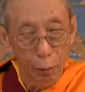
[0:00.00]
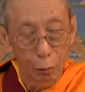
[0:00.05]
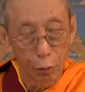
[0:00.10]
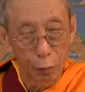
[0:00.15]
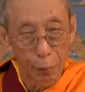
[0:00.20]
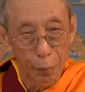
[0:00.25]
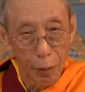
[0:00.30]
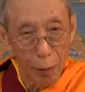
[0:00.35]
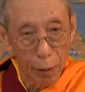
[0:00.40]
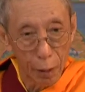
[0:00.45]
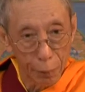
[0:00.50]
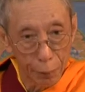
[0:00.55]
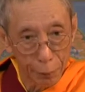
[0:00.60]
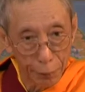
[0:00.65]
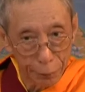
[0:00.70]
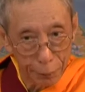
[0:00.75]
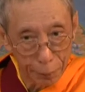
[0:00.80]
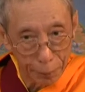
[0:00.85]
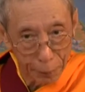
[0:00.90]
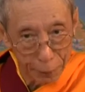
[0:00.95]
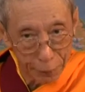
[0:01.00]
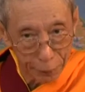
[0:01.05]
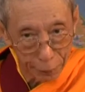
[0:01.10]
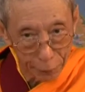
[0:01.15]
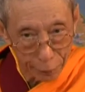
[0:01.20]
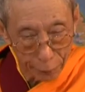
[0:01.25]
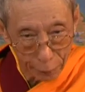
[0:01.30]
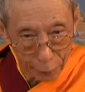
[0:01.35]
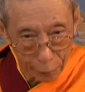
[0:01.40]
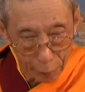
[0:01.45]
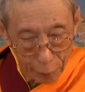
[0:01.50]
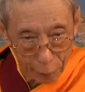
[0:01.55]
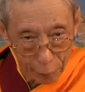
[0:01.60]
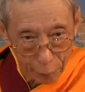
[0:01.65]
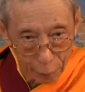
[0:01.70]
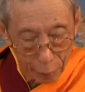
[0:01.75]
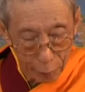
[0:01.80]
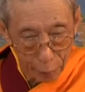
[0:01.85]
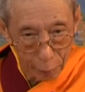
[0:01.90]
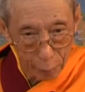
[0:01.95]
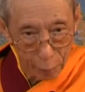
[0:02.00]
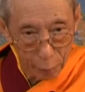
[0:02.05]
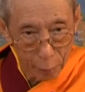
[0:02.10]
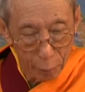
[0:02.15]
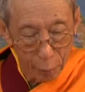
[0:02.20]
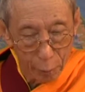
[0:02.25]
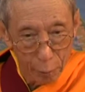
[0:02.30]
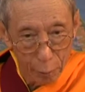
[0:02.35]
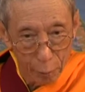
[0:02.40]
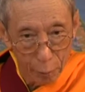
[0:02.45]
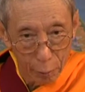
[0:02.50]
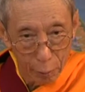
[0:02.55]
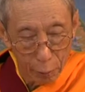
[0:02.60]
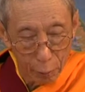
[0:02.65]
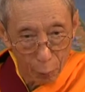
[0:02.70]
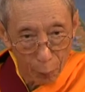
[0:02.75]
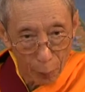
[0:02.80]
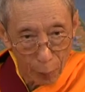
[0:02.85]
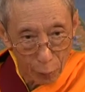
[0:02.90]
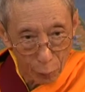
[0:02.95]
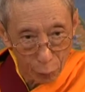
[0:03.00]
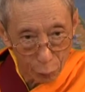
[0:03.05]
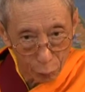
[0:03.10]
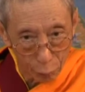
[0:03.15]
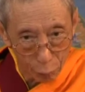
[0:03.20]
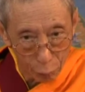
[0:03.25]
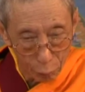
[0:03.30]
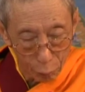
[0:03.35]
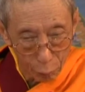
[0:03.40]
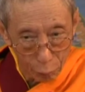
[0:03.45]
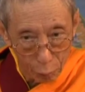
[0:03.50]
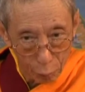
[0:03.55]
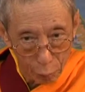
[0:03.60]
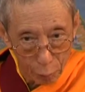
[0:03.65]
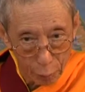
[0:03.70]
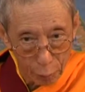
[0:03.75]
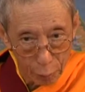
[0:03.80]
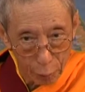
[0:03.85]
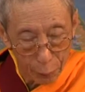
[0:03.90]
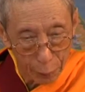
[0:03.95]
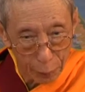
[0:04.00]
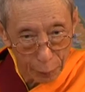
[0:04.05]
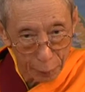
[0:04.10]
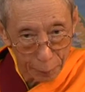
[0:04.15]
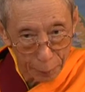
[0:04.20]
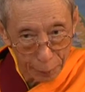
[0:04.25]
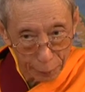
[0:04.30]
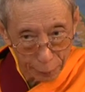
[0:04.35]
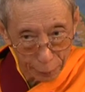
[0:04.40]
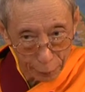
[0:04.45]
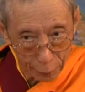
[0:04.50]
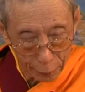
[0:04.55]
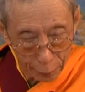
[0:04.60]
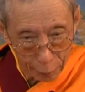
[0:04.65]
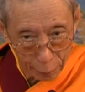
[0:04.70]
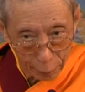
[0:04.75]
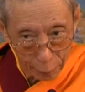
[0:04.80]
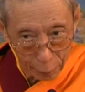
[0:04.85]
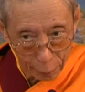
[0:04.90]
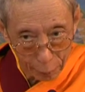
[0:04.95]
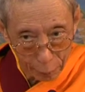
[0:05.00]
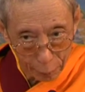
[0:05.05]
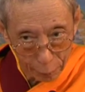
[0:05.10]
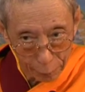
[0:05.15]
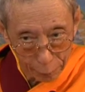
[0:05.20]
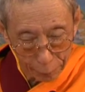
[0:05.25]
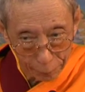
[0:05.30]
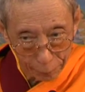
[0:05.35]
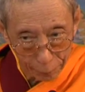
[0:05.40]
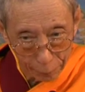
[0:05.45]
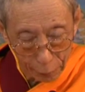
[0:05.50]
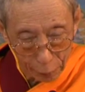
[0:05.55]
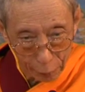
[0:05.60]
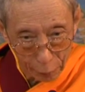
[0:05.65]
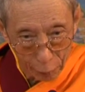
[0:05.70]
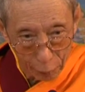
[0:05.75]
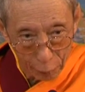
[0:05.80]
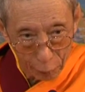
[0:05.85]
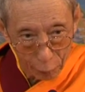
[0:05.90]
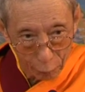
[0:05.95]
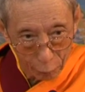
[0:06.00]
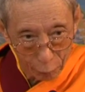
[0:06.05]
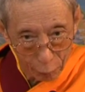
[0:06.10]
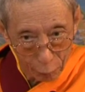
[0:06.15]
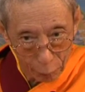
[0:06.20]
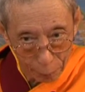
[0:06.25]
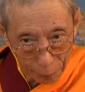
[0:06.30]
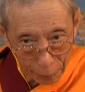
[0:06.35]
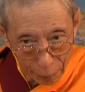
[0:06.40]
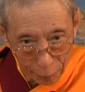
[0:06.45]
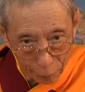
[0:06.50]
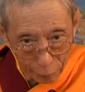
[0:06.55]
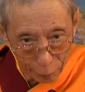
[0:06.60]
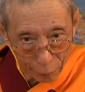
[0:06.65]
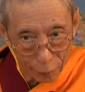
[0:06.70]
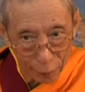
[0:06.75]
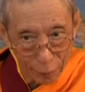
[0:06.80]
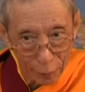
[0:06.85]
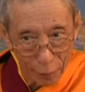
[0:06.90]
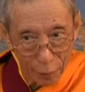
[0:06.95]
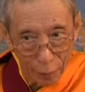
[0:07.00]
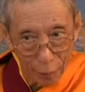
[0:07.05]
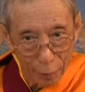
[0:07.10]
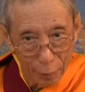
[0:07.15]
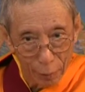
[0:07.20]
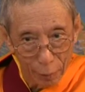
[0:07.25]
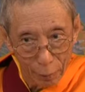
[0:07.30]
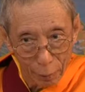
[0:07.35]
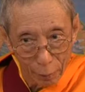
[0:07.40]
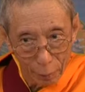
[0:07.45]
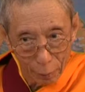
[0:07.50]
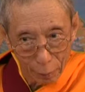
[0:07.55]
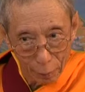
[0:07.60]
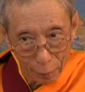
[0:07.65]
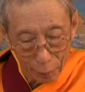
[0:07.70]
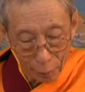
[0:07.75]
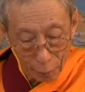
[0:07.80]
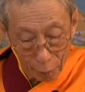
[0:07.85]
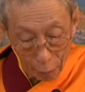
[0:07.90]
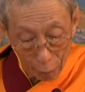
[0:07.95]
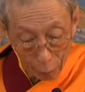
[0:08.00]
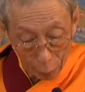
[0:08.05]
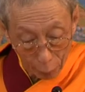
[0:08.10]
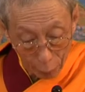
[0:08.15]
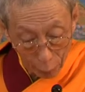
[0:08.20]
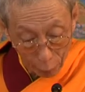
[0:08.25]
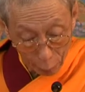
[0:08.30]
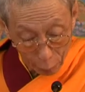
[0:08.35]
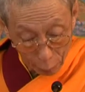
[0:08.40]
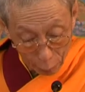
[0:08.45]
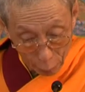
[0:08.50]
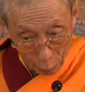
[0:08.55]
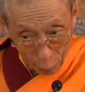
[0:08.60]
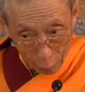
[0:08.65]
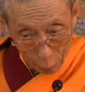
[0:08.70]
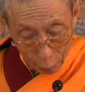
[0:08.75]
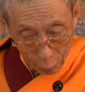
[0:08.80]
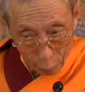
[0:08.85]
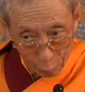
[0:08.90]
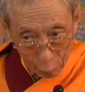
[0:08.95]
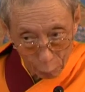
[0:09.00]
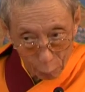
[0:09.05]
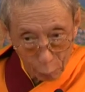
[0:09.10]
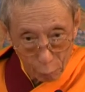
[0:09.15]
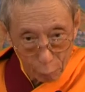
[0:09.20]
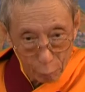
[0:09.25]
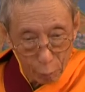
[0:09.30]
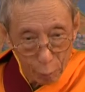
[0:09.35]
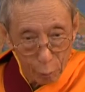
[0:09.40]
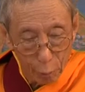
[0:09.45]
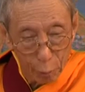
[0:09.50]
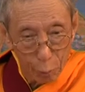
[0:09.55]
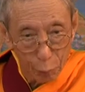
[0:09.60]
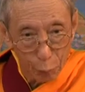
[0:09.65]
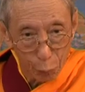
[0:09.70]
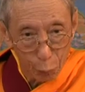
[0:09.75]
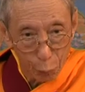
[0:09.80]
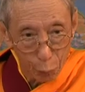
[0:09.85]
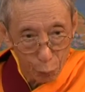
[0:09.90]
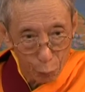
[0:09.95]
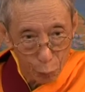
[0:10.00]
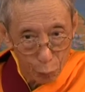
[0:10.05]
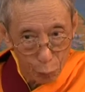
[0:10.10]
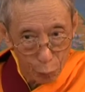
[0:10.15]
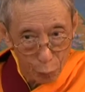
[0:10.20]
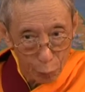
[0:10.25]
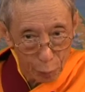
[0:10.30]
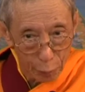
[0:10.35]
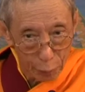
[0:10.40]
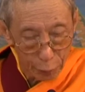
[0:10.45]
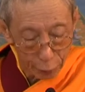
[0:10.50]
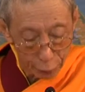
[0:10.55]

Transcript: human life is precious, value and very precious. So it depends our view and